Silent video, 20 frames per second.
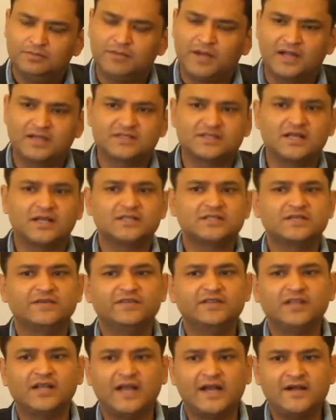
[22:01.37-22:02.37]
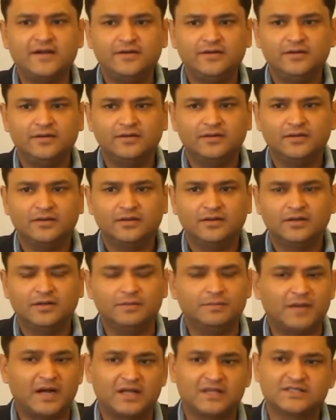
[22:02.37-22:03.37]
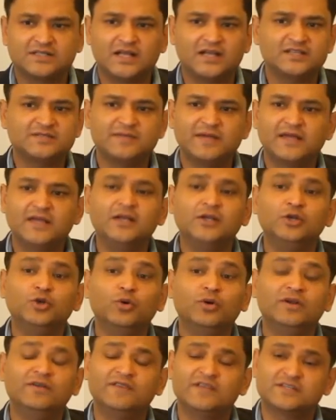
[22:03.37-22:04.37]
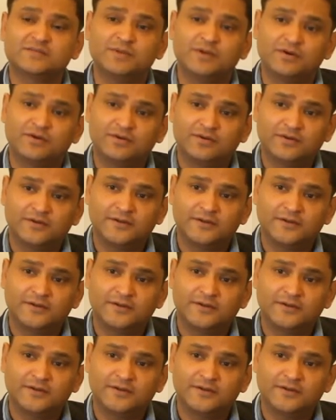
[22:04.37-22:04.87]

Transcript: Pakistan is getting the land, Pakistan is making no investment.